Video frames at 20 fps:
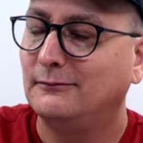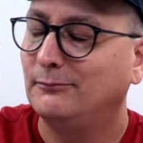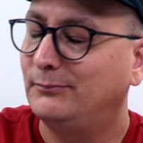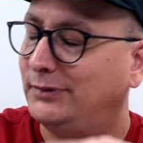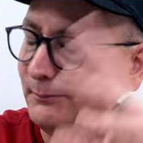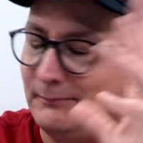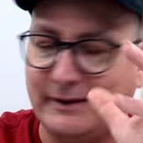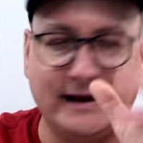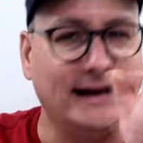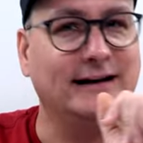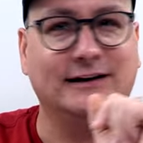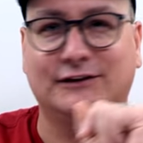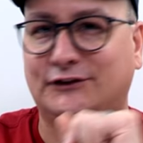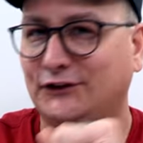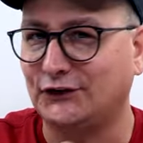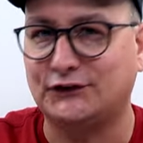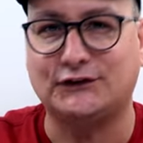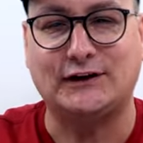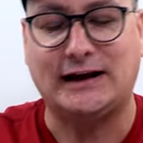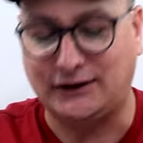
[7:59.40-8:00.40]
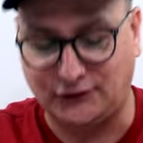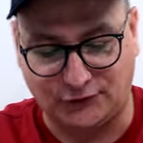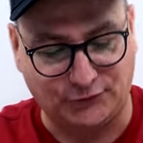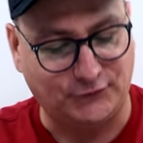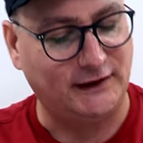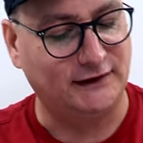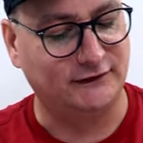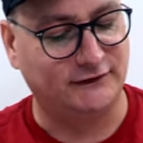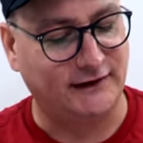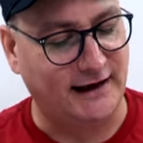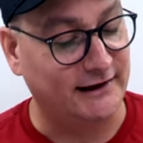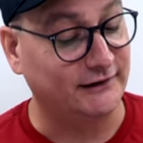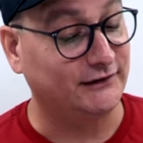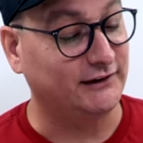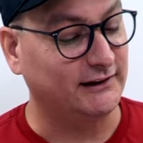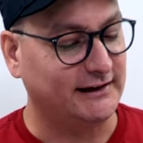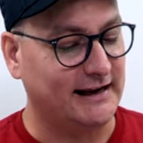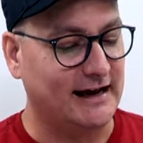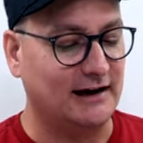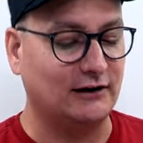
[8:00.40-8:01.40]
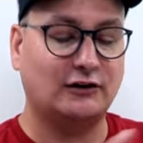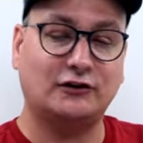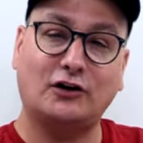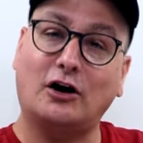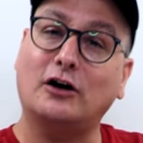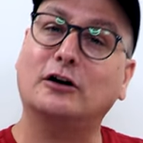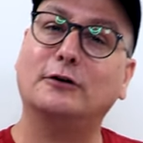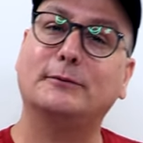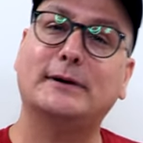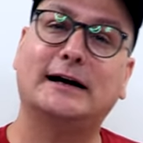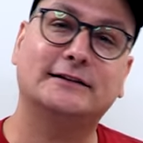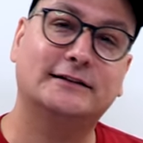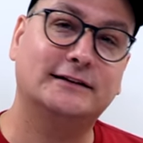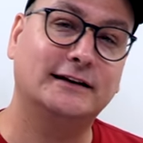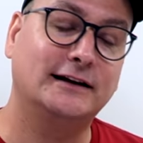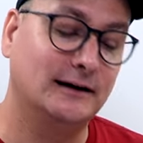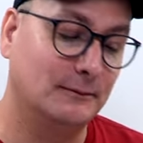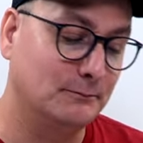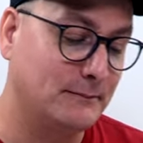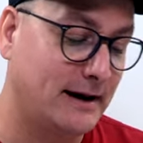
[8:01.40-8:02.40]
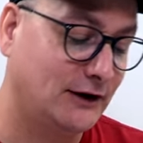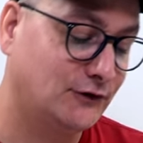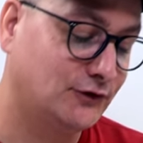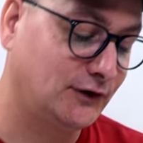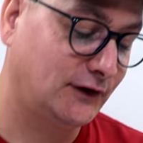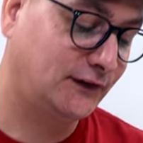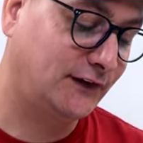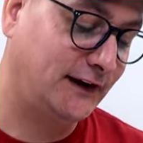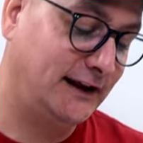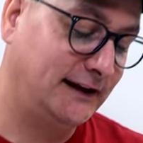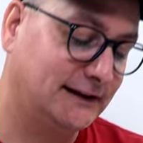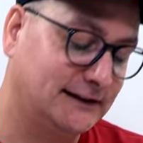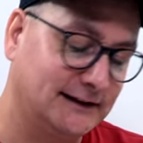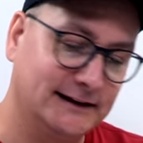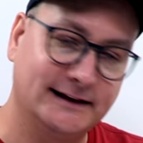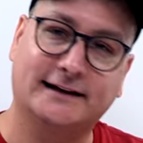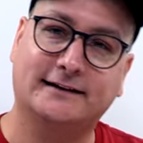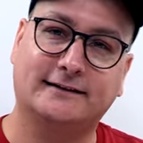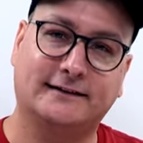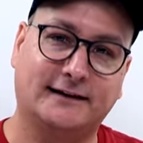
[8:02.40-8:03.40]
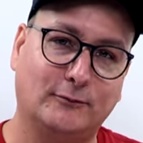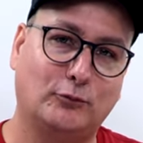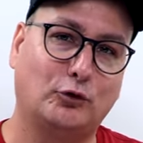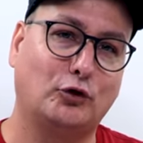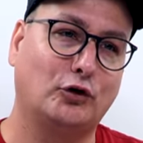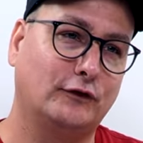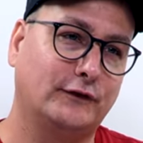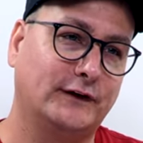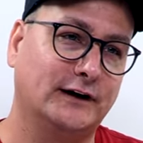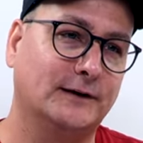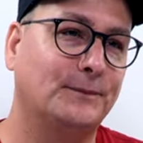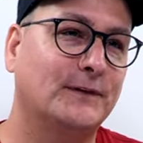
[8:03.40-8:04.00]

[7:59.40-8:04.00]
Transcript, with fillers: But man, it just sounds fantastic. Now, talking about the Matrix and Clix keyboard over here.